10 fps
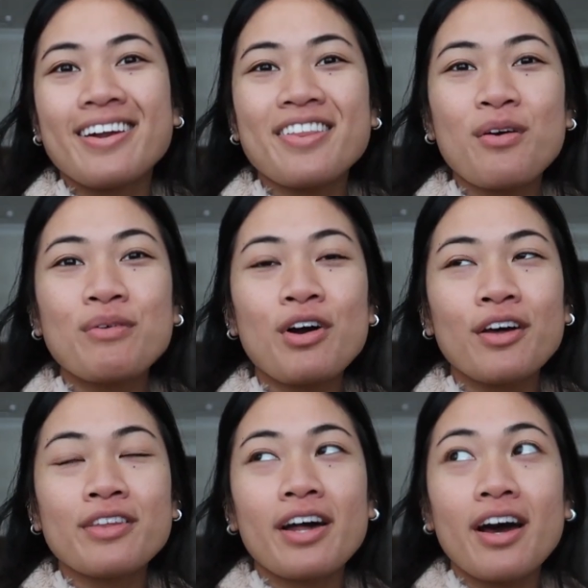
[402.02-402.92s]
now that we've
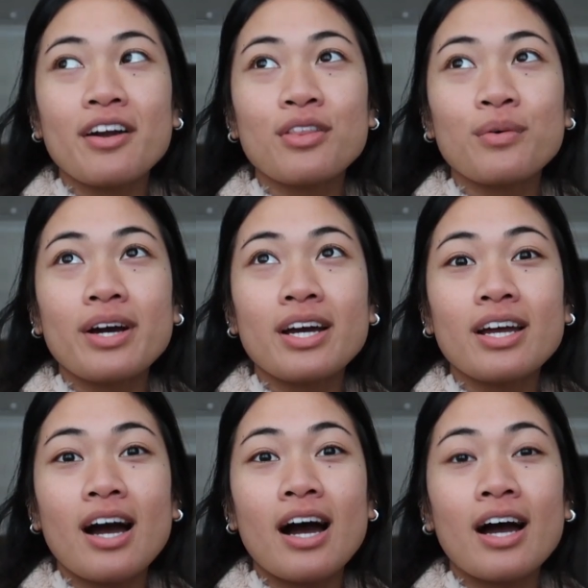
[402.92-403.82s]
gotten that out of the
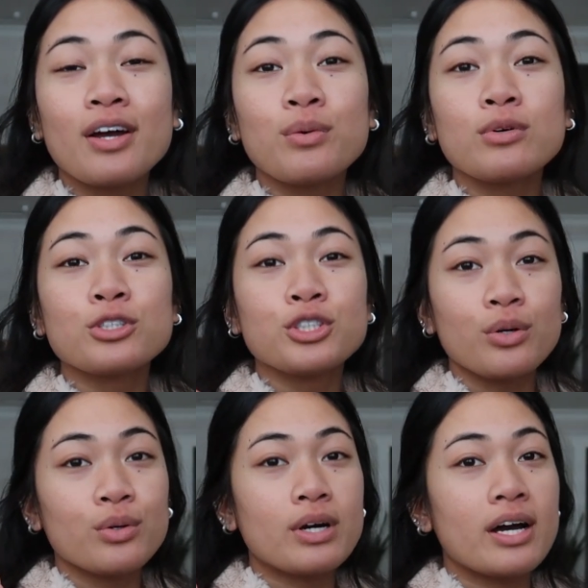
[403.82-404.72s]
way, I will show
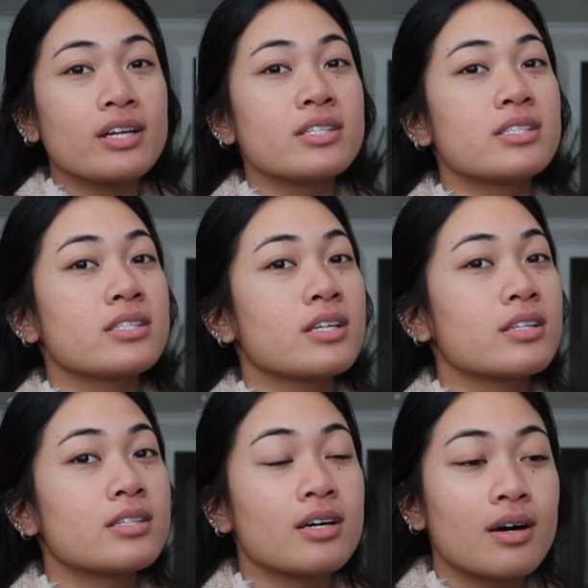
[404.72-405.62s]
you guys
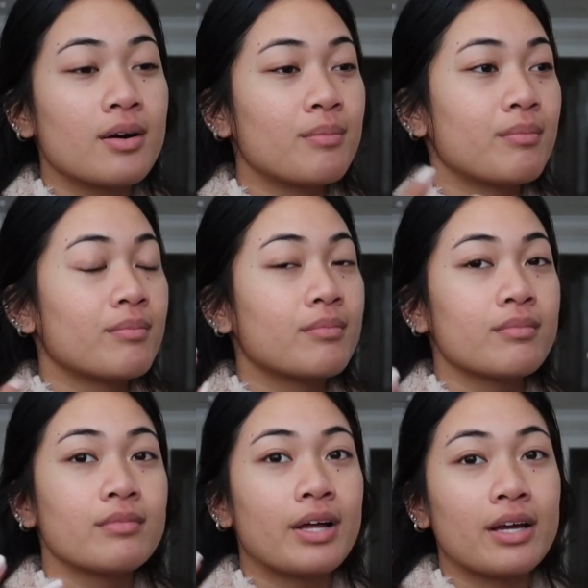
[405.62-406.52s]
some
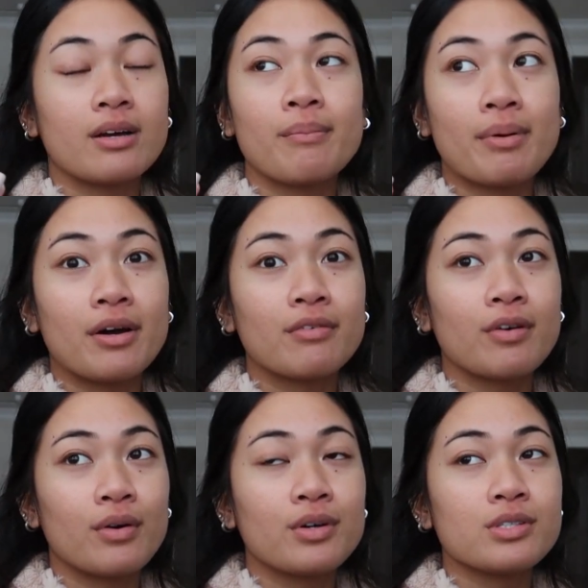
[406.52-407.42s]
like better
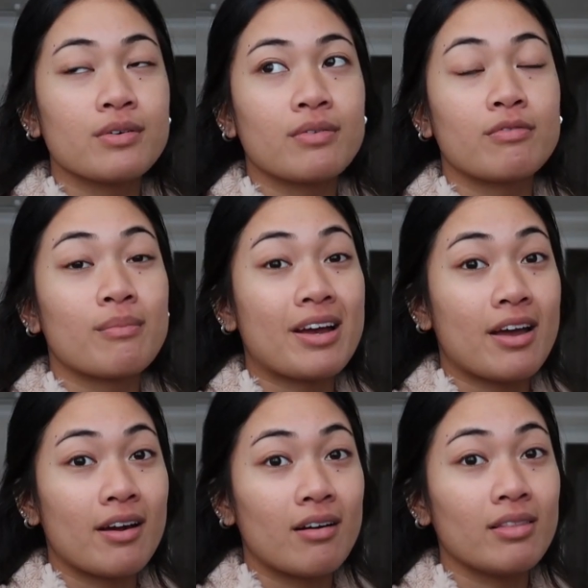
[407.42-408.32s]
photos of my
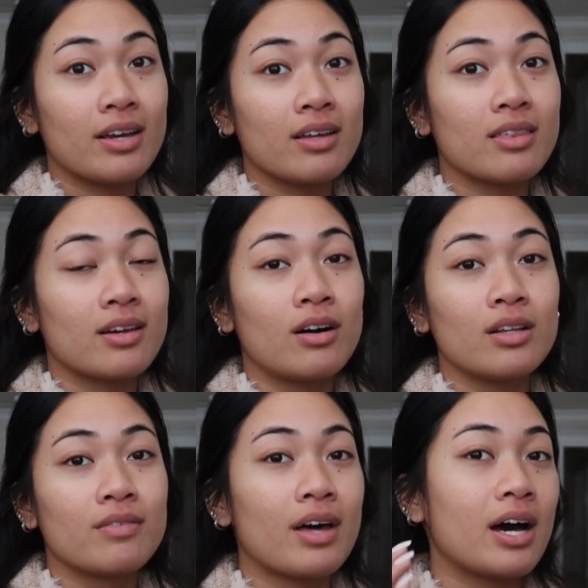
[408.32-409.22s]
hair length and
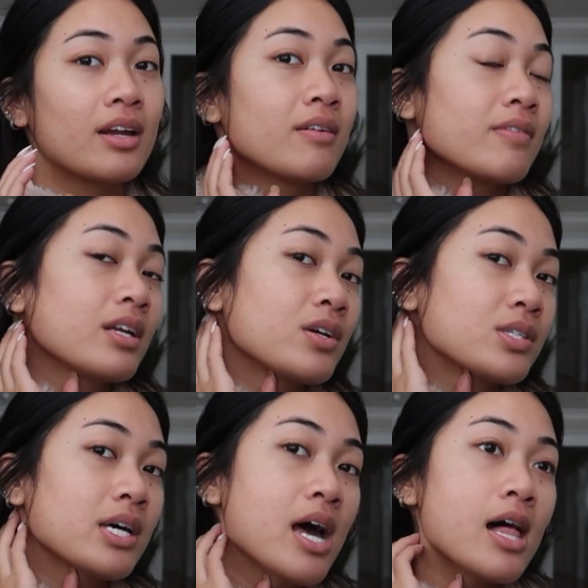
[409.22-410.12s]
all of that and
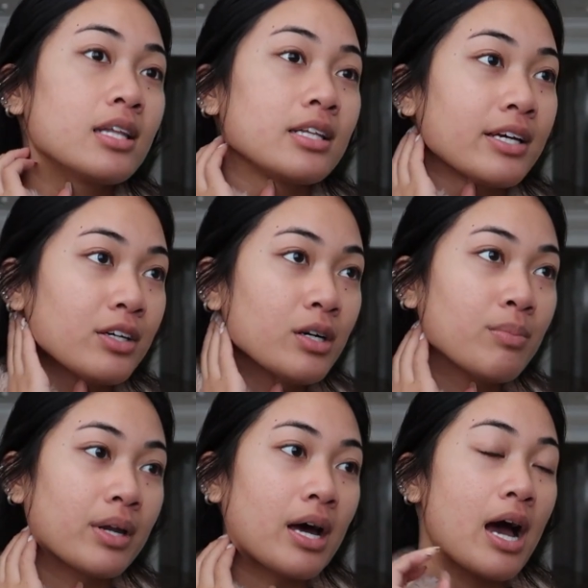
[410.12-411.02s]
videos later,
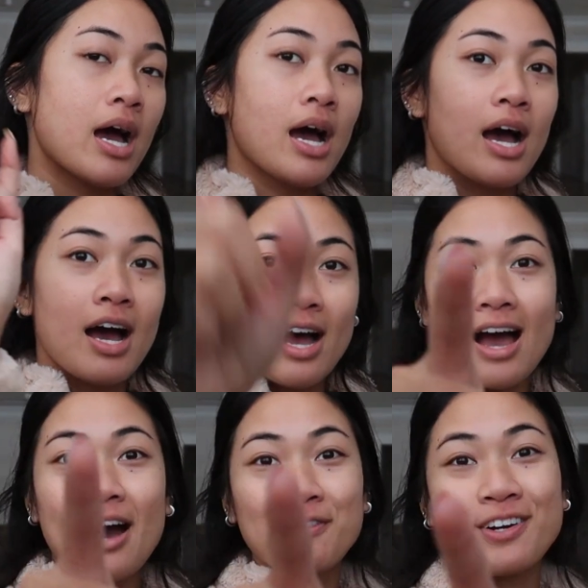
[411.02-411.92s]
but
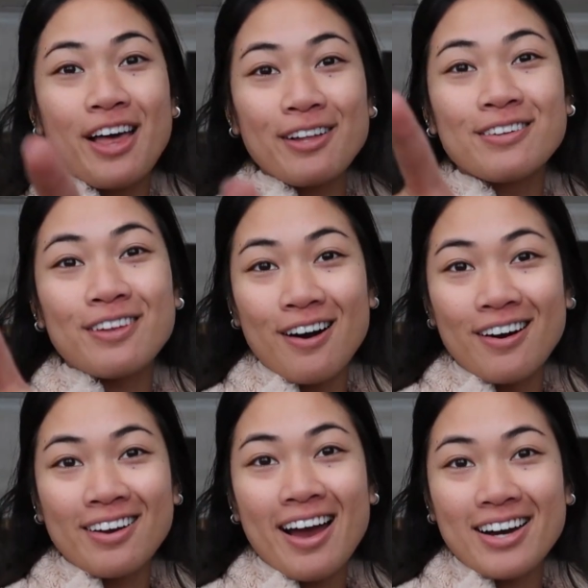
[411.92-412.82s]
after that
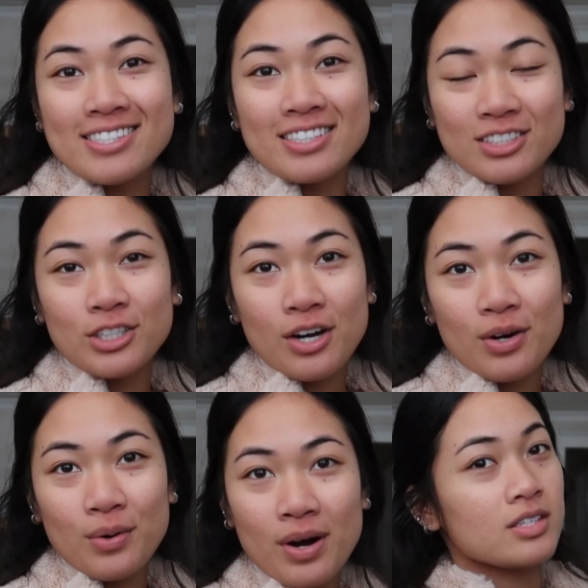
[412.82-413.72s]
long ass
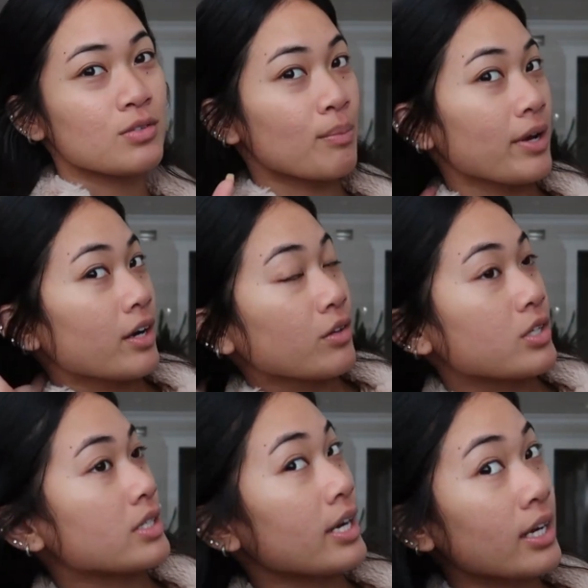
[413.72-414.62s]
intro, this is what my hair
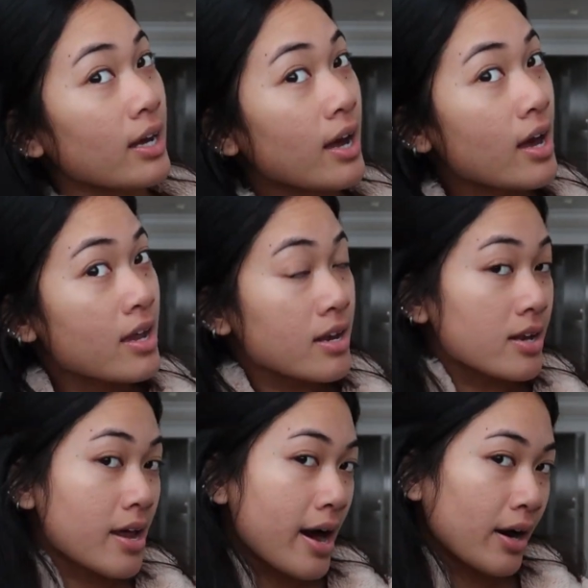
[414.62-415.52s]
looks like
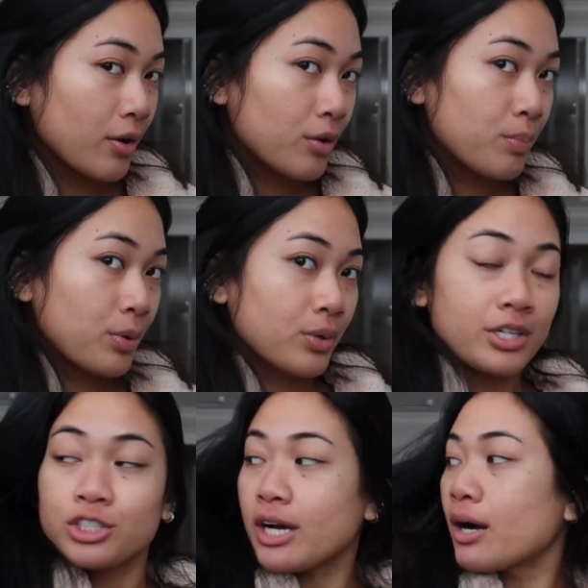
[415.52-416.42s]
now,
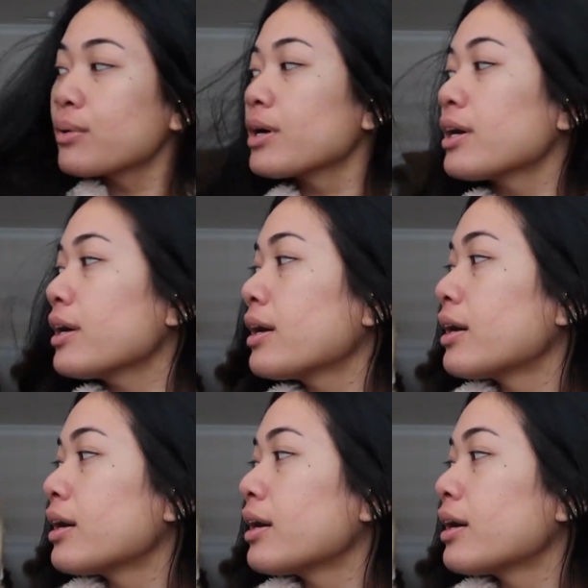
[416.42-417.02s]
pre-shower.